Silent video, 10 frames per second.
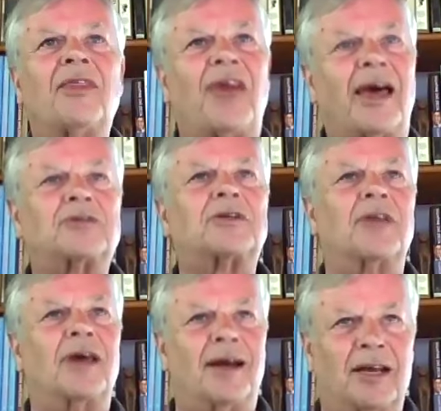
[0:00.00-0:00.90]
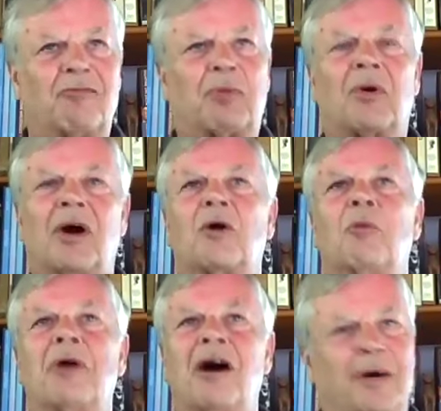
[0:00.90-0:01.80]
thanks to the idea of Barack
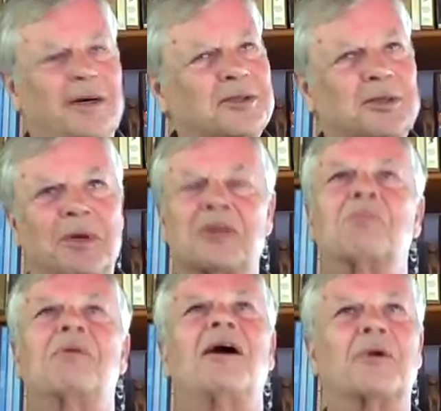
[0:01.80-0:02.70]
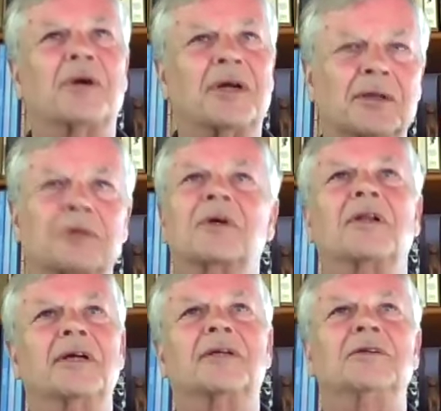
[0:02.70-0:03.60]
Obama and Samantha Power and Hillary
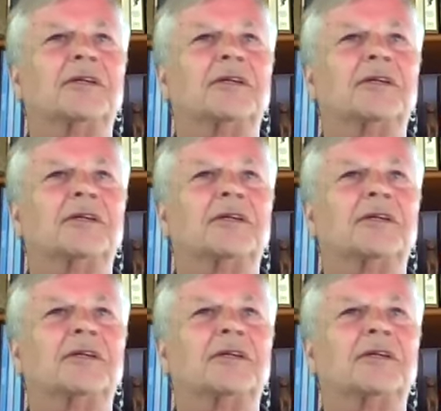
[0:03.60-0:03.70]
Clinton,